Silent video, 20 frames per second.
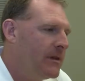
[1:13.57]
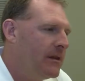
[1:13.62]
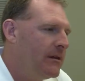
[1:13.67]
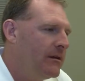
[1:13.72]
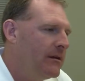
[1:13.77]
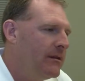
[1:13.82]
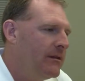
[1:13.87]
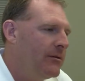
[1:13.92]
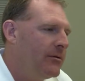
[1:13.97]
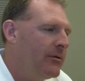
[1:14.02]

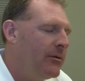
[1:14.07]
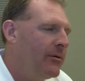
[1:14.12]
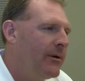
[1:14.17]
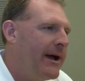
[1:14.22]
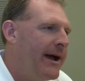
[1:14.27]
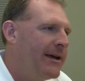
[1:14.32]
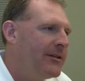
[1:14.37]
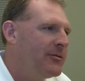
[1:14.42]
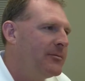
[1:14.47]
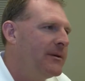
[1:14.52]
The, the
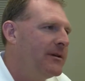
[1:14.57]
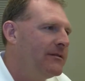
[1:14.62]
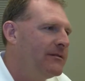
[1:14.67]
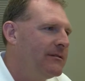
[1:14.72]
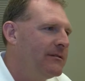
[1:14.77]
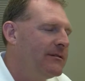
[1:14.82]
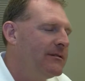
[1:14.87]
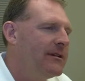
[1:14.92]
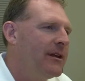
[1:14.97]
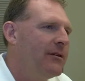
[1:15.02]
harassments,
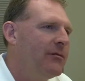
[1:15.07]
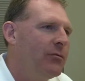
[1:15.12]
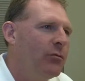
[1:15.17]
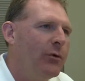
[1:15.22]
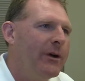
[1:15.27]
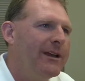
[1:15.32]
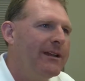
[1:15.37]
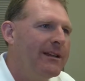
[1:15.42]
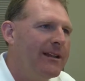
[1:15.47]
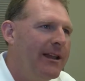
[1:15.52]
instead of
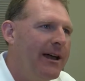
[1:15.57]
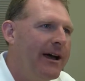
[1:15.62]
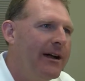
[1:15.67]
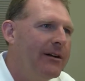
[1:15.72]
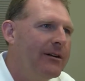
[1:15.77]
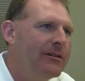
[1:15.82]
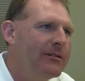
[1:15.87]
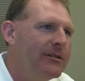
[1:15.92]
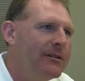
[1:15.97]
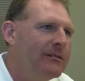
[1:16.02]
written
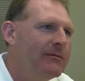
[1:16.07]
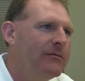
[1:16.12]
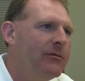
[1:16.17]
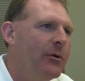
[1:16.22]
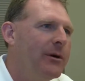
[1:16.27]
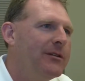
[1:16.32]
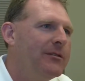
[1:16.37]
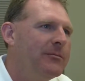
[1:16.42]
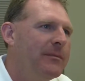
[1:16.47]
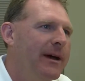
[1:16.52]
letters and
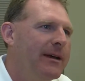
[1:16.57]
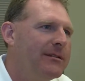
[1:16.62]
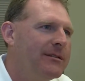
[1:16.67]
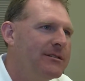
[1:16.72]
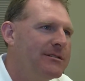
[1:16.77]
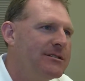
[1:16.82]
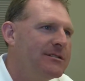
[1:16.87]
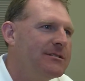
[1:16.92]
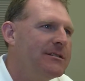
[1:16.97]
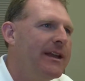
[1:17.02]
voice
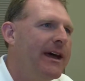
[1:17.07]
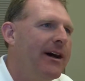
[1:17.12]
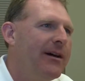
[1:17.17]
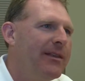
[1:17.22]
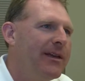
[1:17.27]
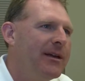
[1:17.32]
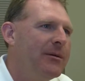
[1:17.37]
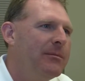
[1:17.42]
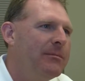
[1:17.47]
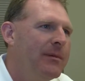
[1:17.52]
messages, now
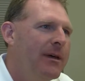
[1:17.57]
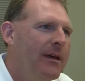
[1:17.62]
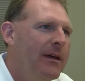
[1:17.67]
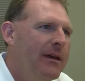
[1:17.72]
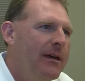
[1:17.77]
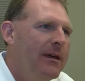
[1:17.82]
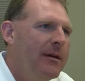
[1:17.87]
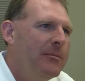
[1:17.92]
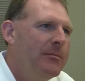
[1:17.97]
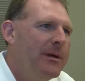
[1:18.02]
they
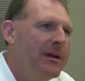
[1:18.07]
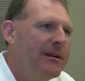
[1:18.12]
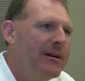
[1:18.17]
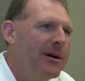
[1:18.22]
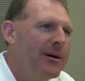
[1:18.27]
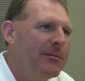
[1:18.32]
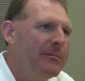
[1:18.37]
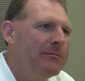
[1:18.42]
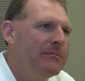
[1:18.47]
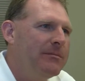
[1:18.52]

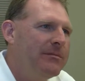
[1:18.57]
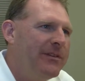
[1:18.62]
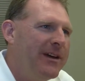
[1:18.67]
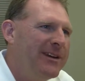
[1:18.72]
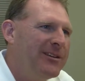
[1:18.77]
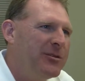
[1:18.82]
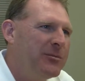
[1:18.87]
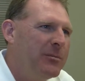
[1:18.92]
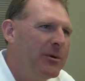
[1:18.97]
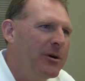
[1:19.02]
become
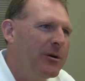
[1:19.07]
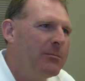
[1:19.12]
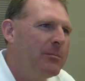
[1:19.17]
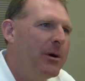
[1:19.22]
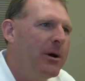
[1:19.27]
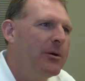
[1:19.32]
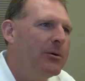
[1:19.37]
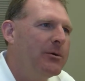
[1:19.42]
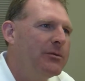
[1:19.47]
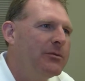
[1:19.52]
Facebook
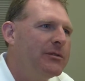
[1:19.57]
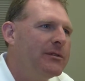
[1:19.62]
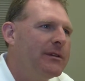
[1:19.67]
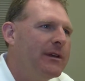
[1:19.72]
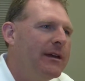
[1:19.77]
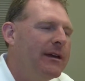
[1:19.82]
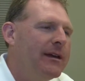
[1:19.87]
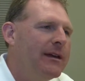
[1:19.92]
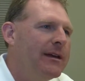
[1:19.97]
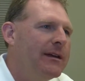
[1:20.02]
posts
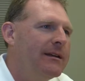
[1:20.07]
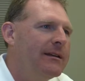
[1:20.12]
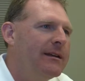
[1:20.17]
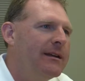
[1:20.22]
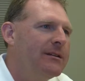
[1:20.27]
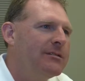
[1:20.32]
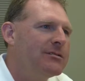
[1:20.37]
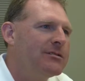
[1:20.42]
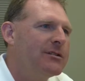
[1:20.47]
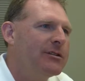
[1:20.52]
and
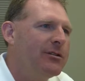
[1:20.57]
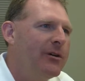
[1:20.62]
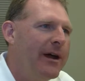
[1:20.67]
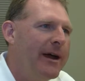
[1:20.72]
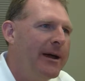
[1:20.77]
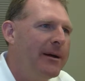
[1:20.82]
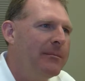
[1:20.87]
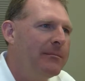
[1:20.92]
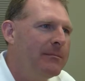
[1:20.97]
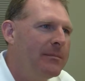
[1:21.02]

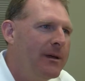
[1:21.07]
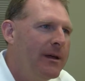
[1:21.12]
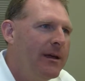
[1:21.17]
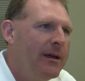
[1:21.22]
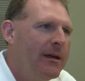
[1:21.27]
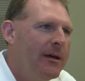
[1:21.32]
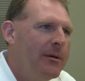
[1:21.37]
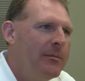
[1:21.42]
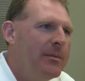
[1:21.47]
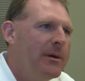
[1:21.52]
Instagram
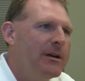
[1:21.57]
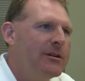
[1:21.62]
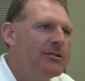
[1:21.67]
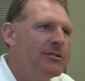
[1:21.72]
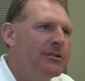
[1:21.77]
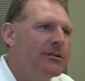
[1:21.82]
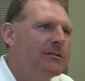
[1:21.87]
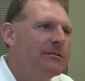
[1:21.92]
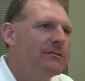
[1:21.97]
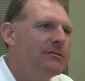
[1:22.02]

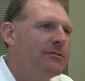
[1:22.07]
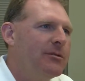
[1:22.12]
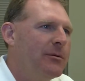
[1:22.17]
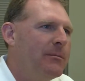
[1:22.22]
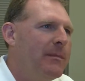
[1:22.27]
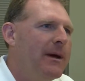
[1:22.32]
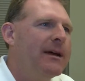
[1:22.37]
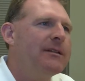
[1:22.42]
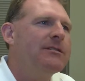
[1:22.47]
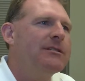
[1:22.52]
pictures or
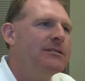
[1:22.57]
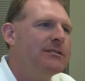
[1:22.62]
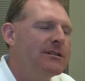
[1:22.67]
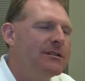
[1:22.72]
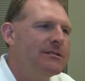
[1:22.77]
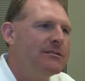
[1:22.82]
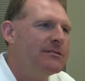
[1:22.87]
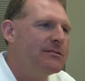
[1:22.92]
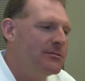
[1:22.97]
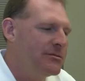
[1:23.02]

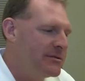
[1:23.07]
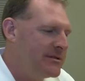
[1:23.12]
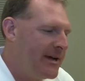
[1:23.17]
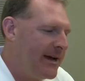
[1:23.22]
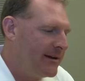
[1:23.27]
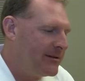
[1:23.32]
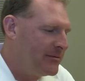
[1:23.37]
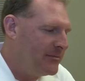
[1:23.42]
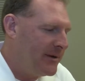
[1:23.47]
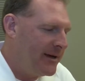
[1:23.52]
messages through text